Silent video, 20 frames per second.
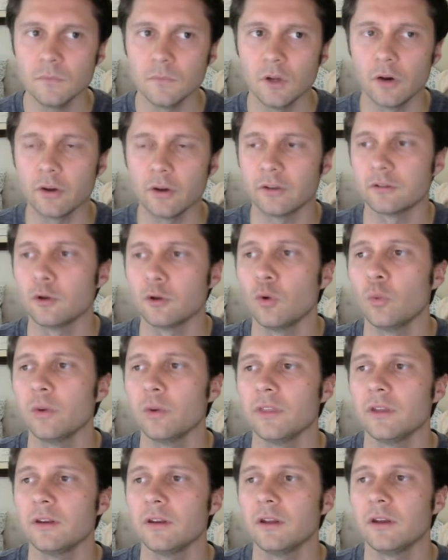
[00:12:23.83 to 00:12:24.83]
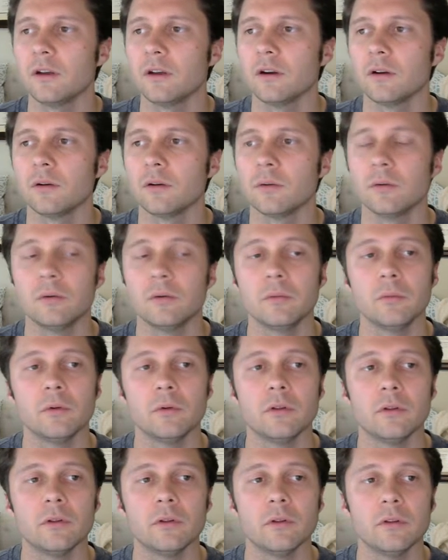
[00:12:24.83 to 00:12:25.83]
okay, so within here
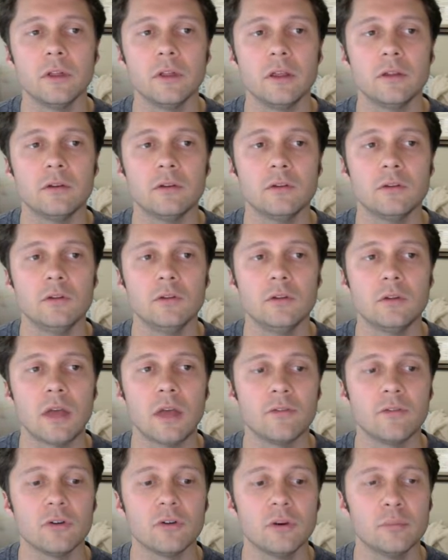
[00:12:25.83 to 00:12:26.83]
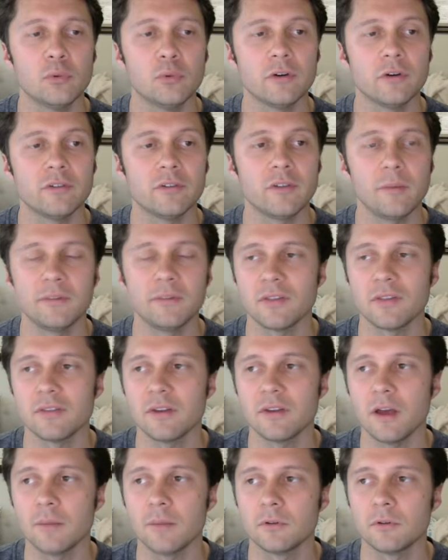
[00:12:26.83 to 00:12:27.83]
we'll have our import statements at the
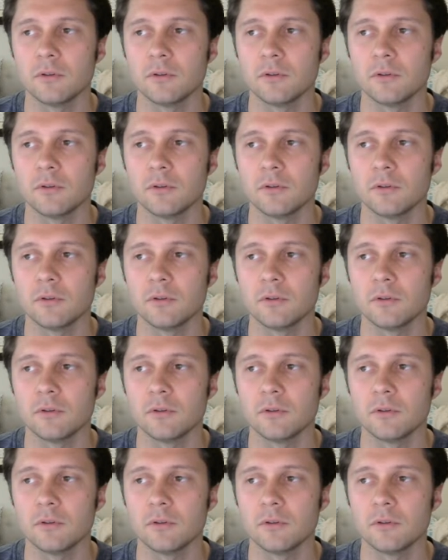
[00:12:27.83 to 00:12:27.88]
top.